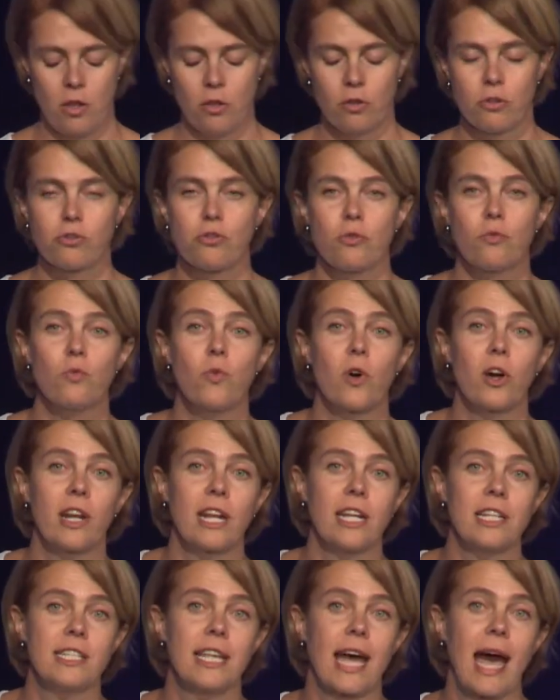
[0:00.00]
So what
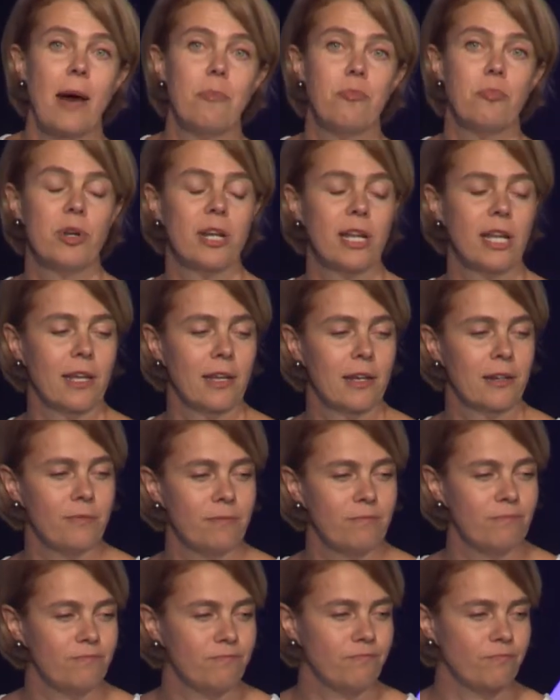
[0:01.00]
is happening?
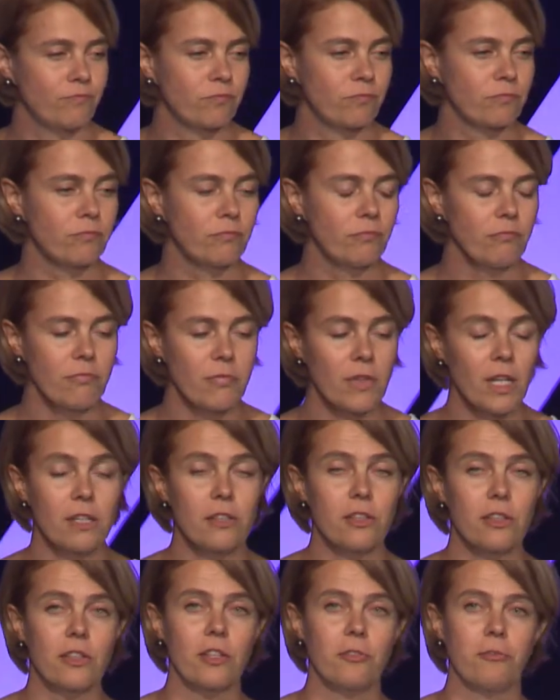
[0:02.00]

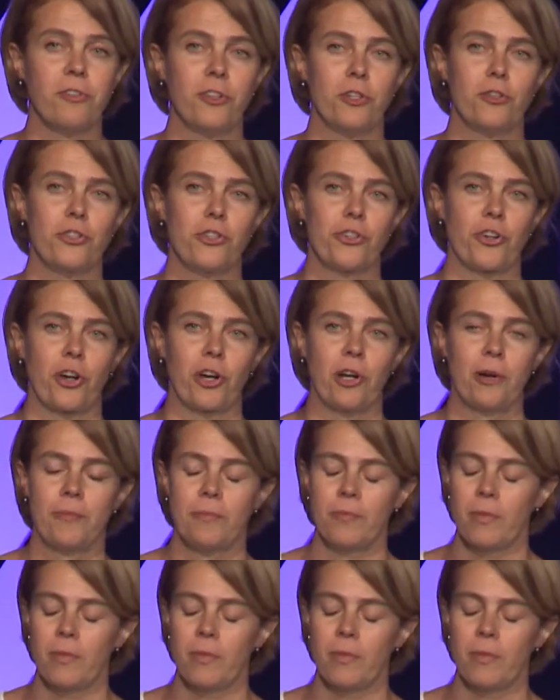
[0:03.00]
The future.